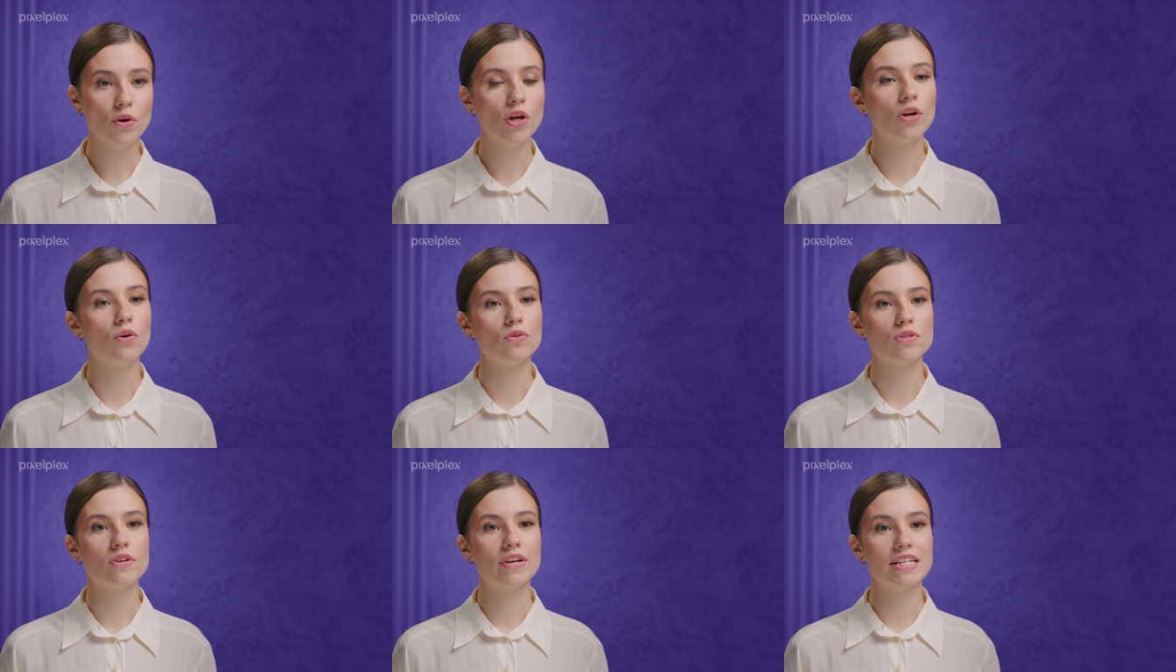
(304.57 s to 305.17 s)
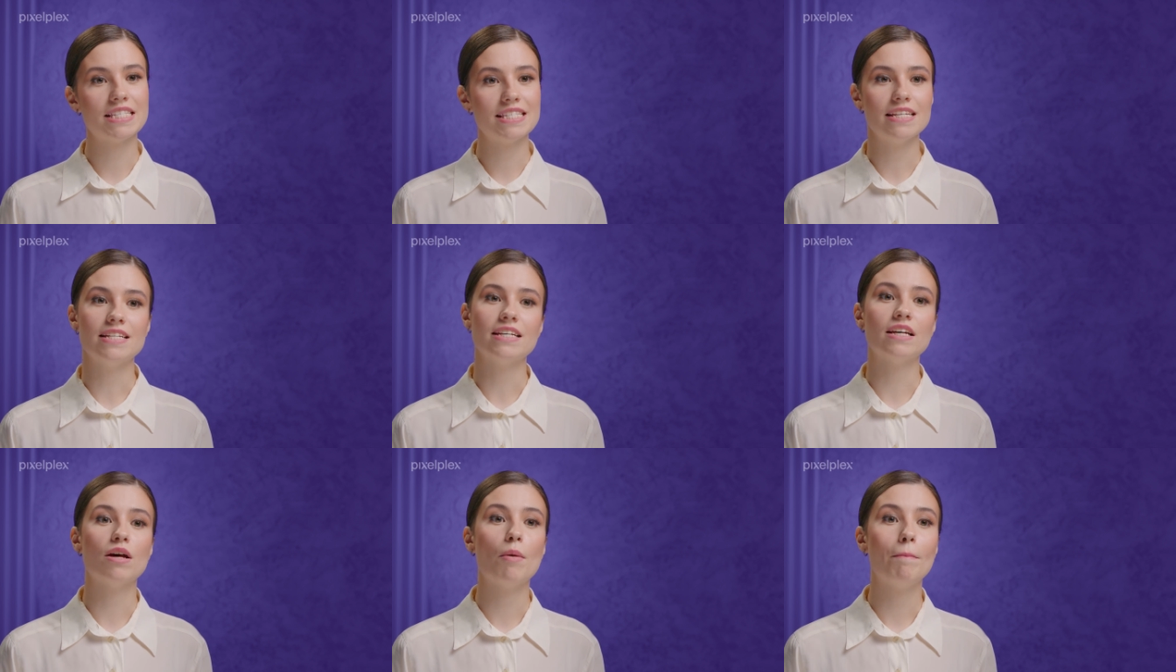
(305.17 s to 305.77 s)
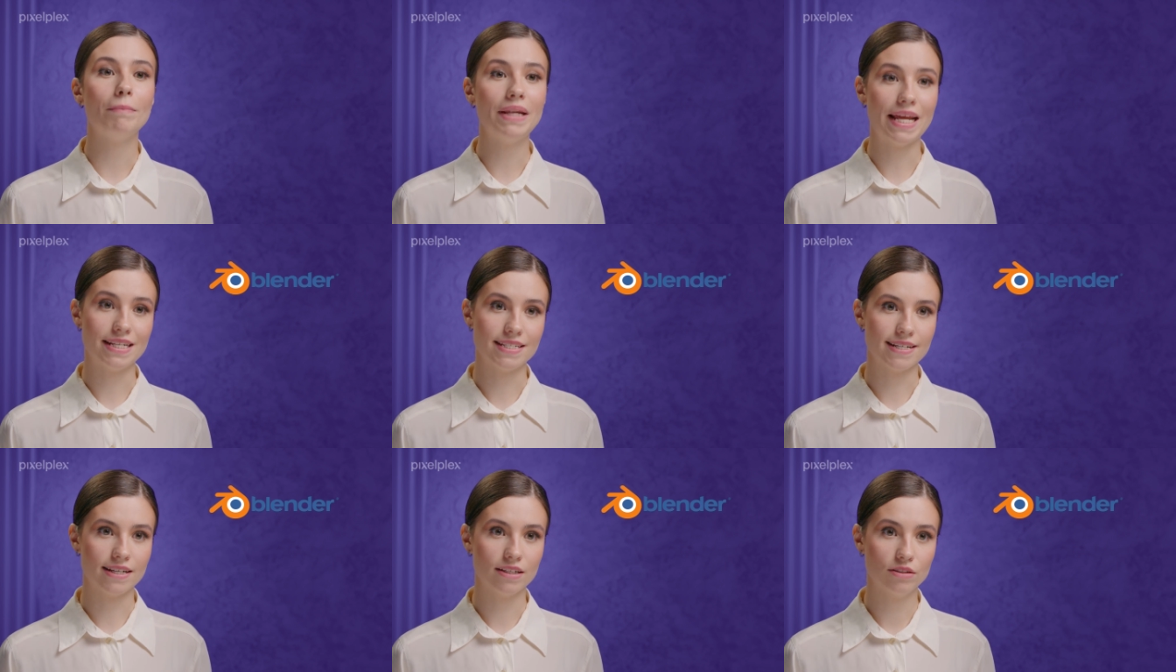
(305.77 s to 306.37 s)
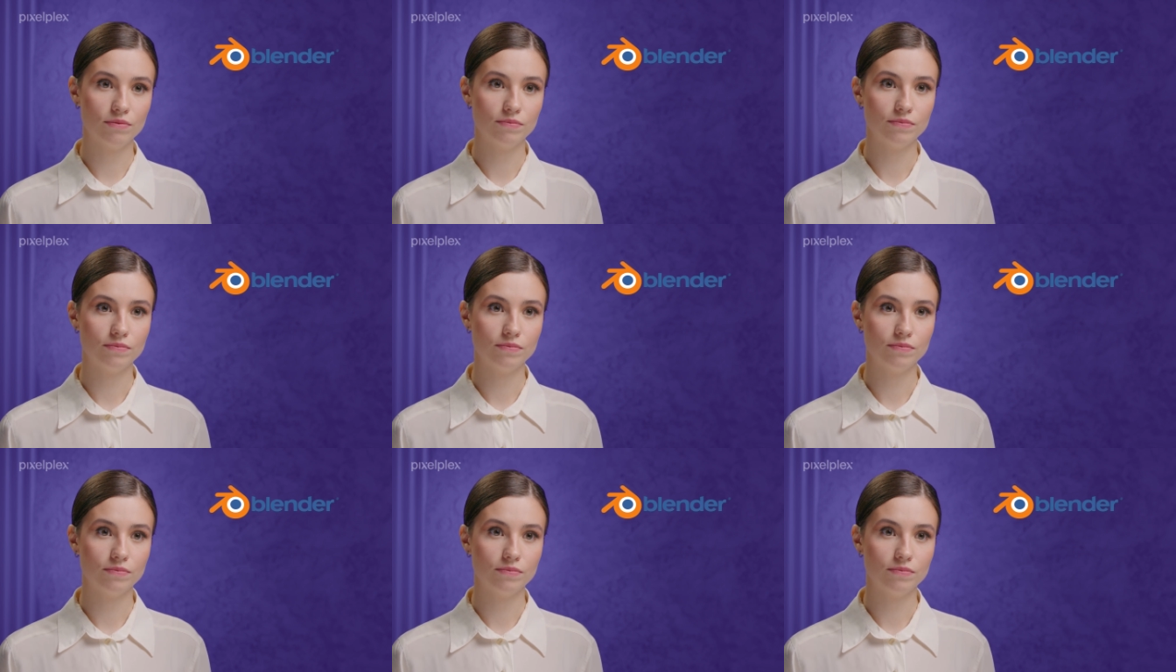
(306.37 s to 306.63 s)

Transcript: you can also consider Blender.